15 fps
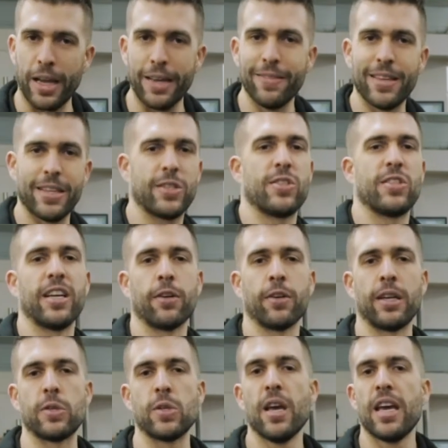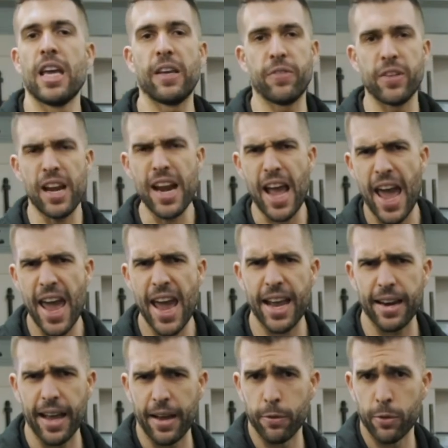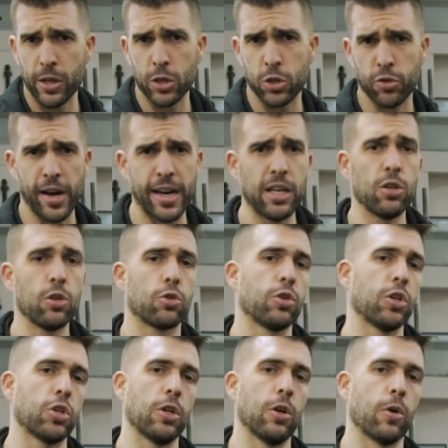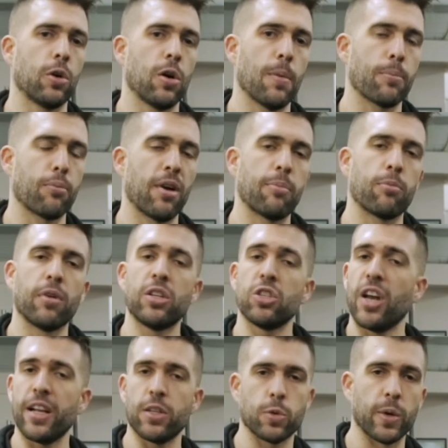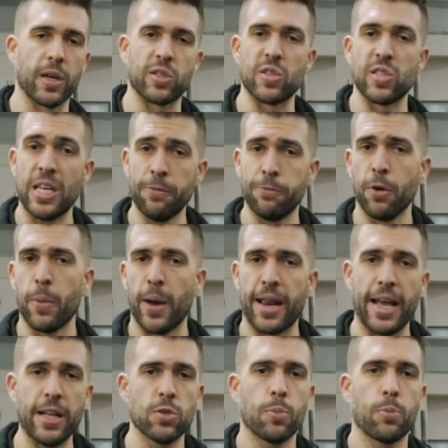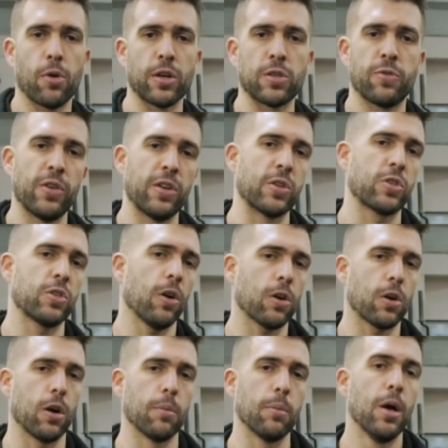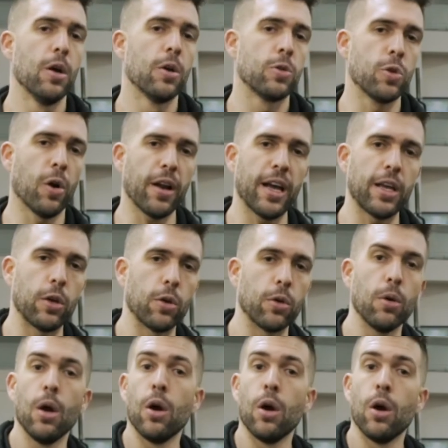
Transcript: in this series. If you need a hand with your training, nutrition, or comp prep, reach out to us. It's info at enterprise fitness dot com dot a u